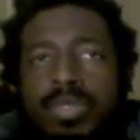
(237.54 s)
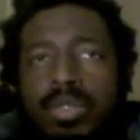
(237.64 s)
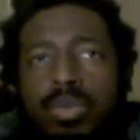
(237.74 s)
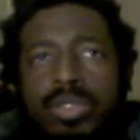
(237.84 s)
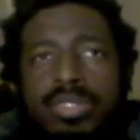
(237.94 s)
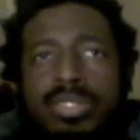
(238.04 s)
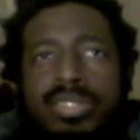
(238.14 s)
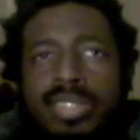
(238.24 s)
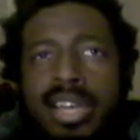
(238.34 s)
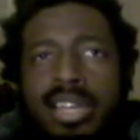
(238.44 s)
which is
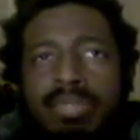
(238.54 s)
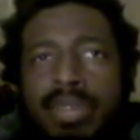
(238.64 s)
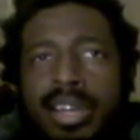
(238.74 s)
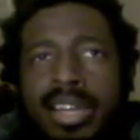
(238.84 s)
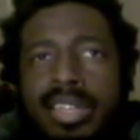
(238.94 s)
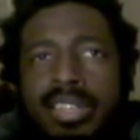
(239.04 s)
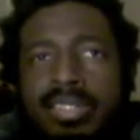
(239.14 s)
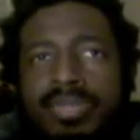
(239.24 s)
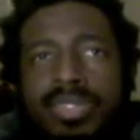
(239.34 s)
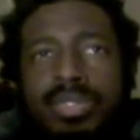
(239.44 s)
decided by, I guess,
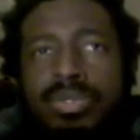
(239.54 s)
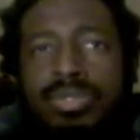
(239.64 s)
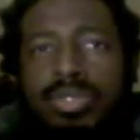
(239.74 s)
views or